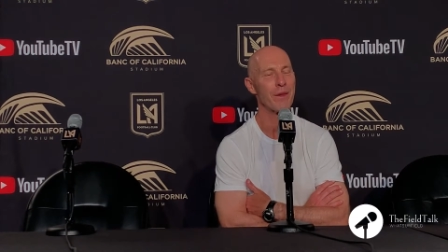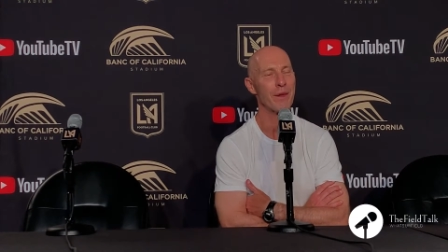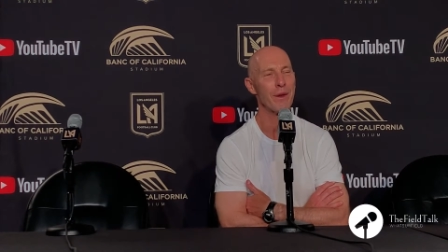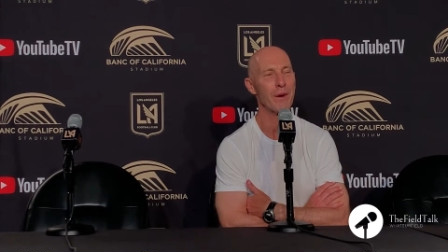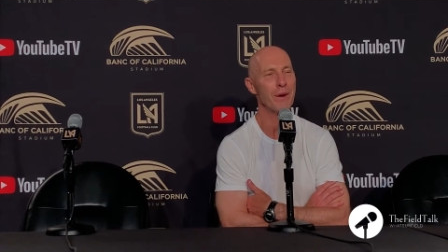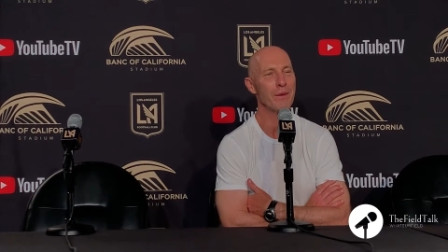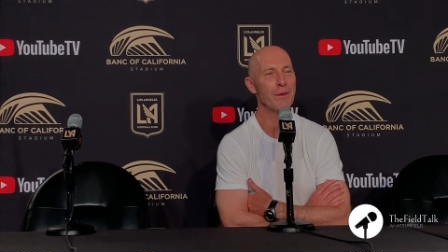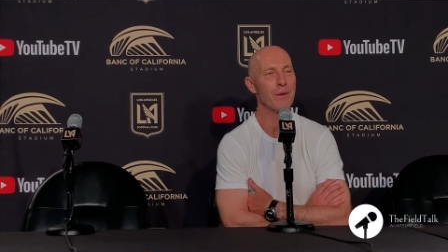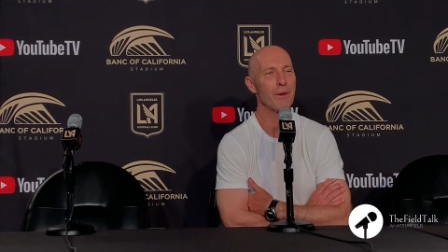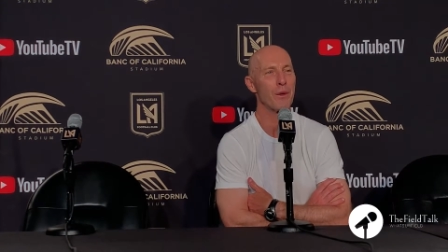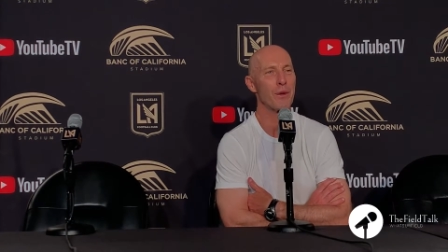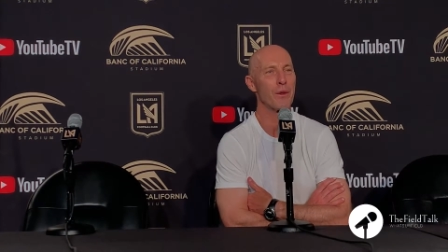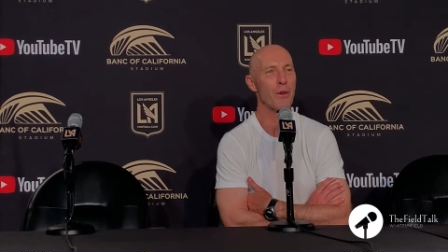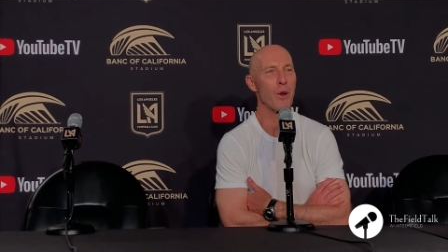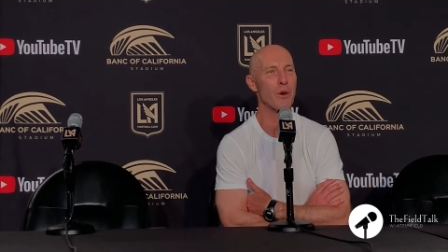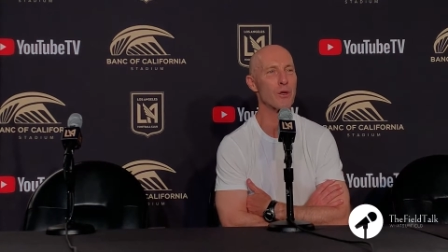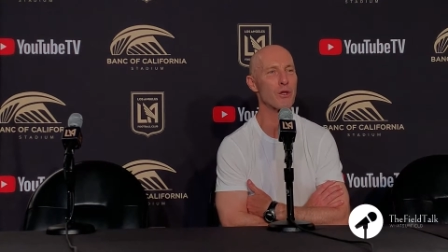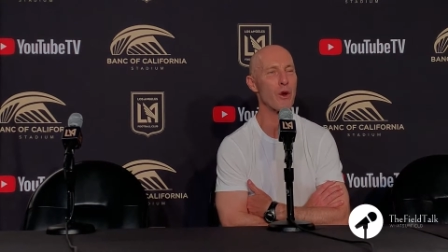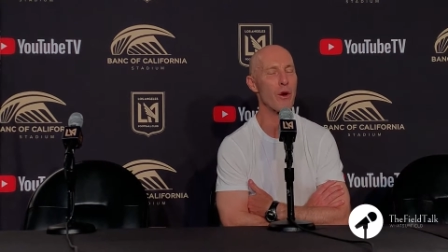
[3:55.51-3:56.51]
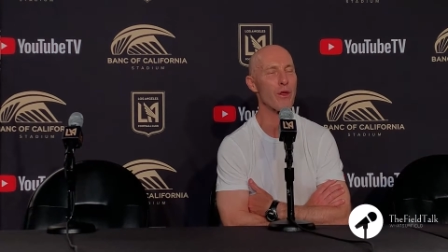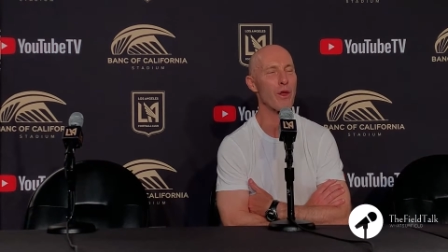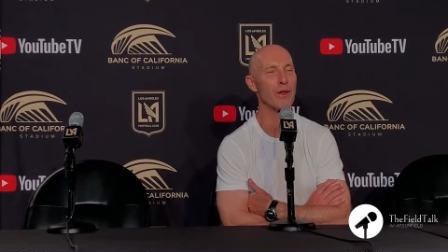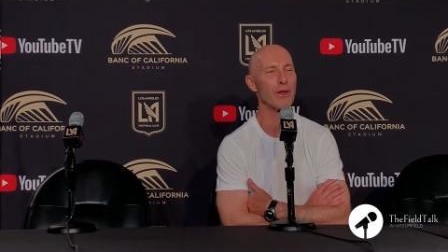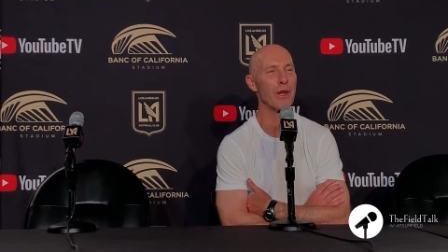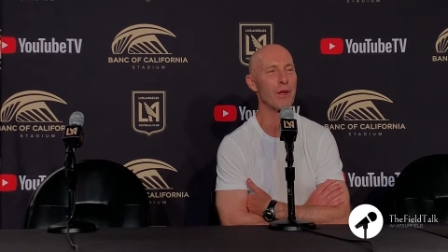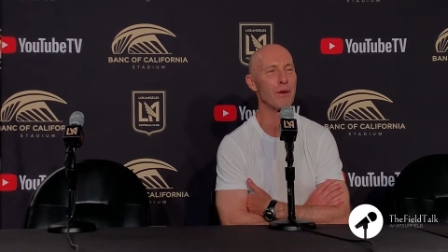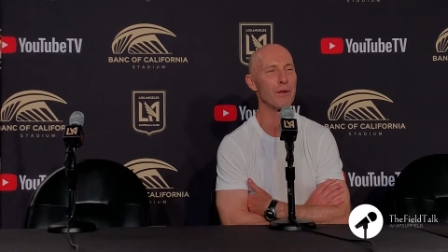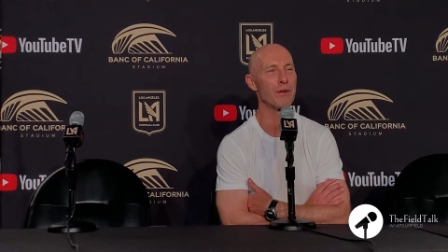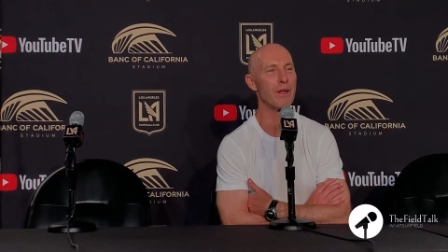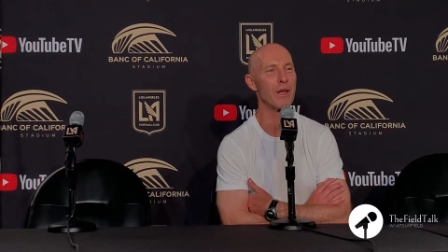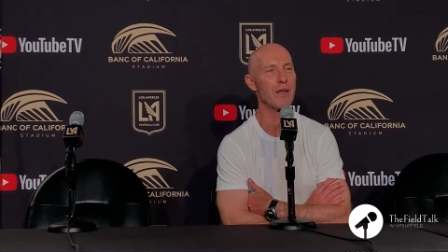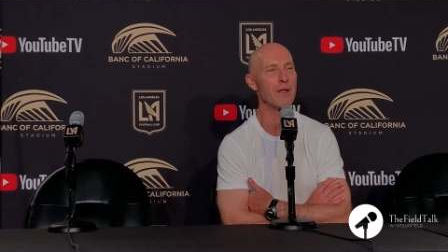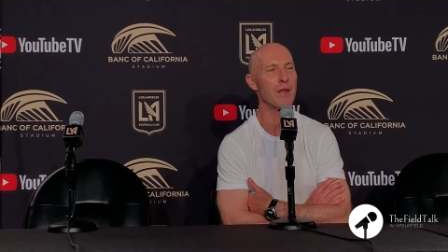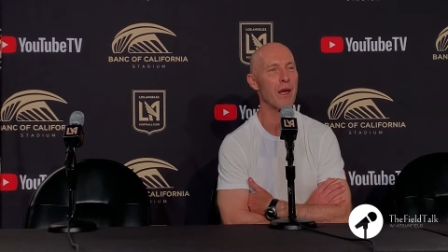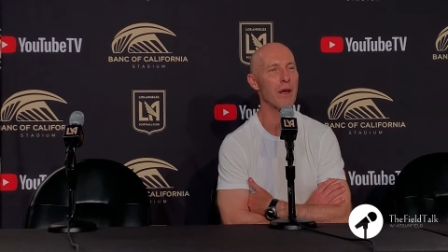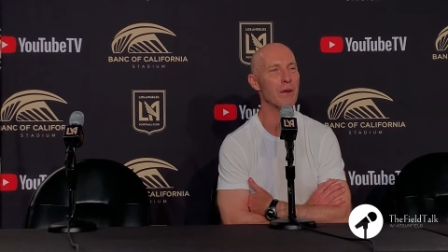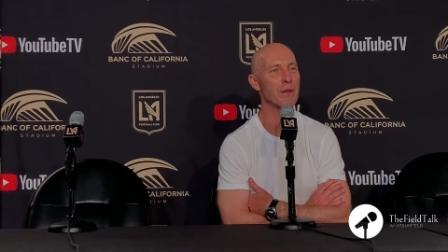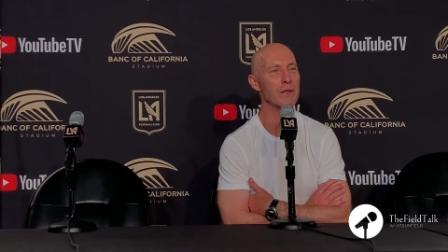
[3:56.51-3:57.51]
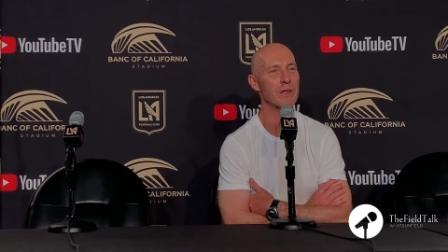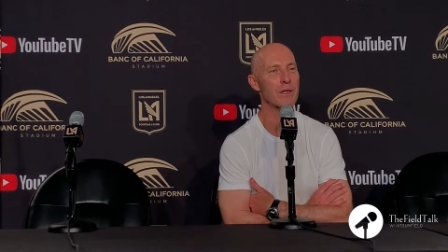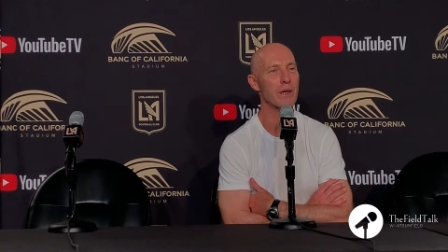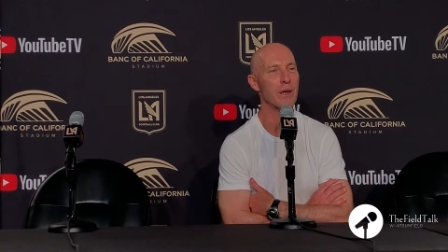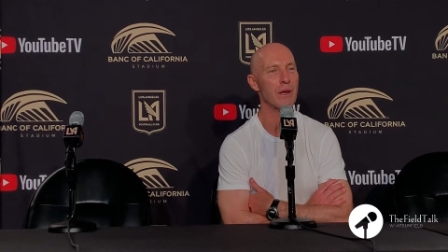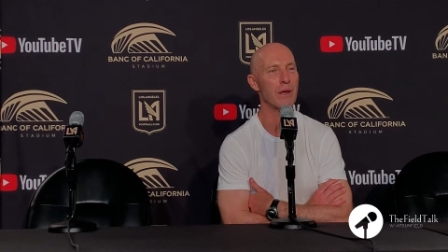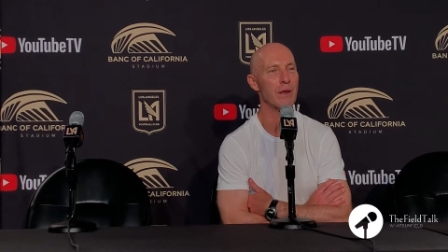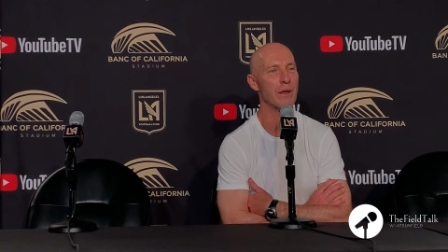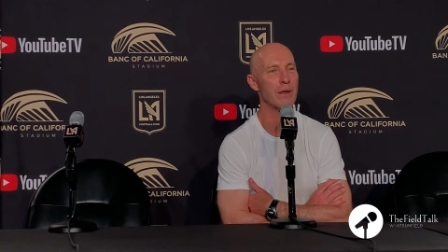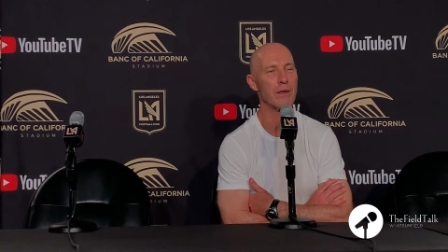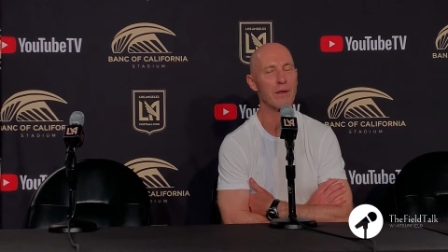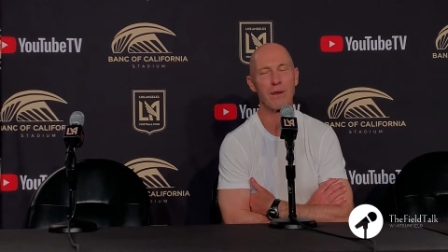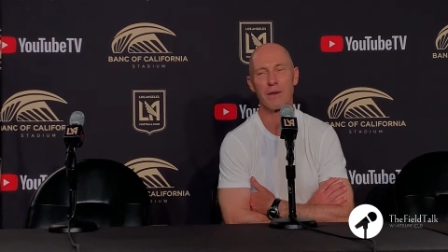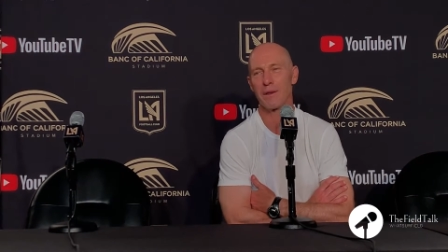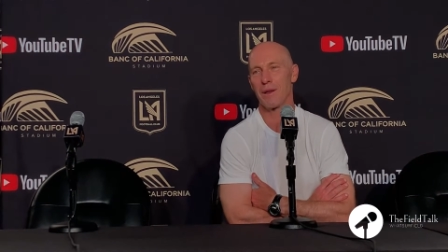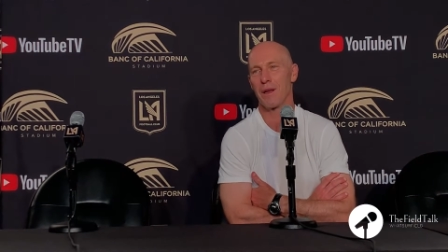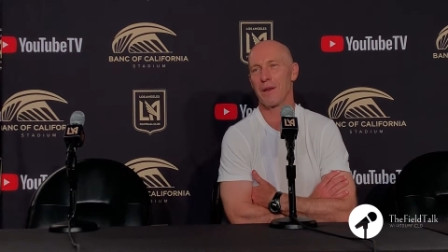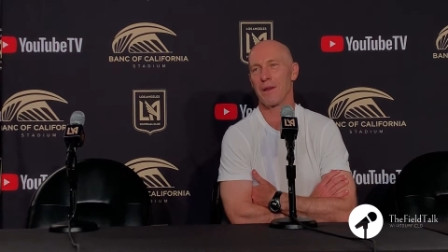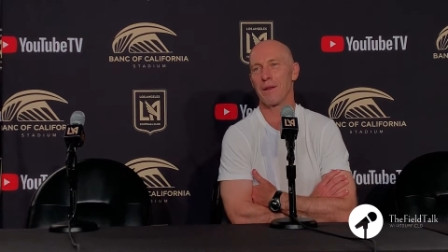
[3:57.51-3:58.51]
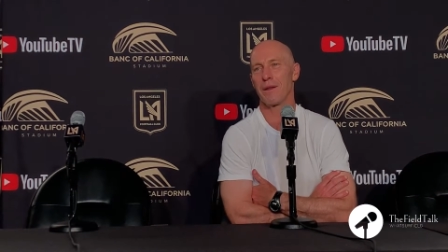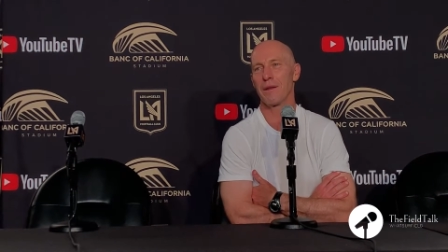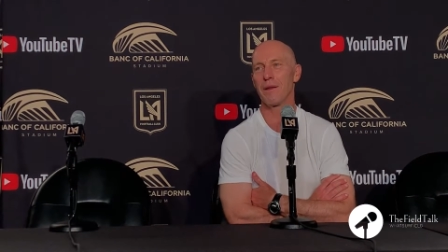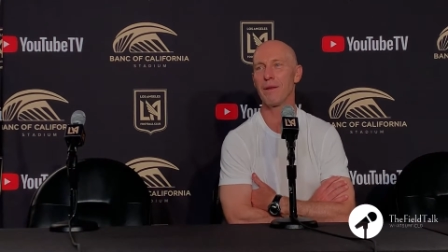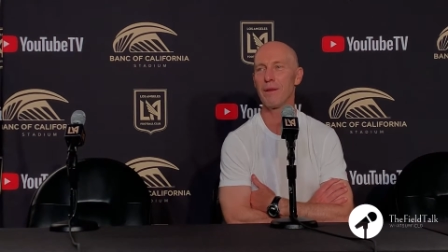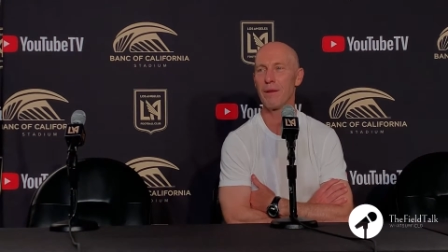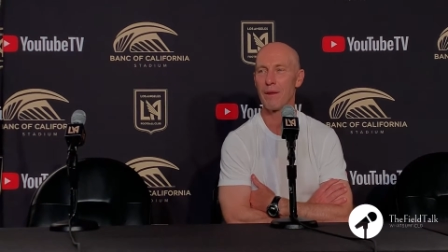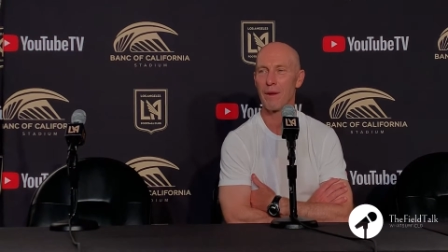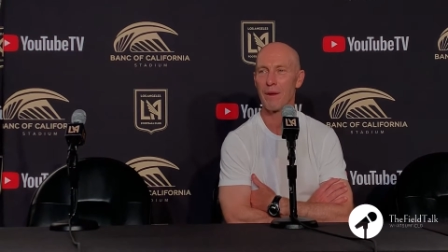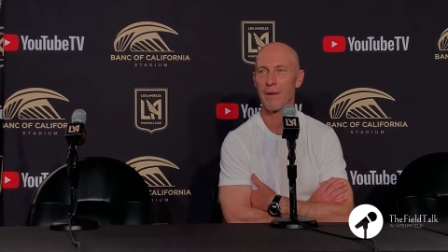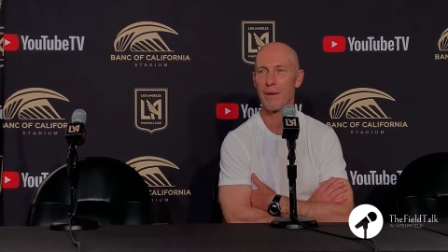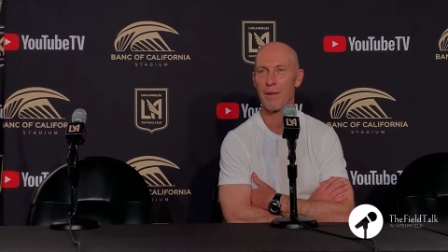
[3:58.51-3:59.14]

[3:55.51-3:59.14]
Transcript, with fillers: you know, the, those are the little details. And, and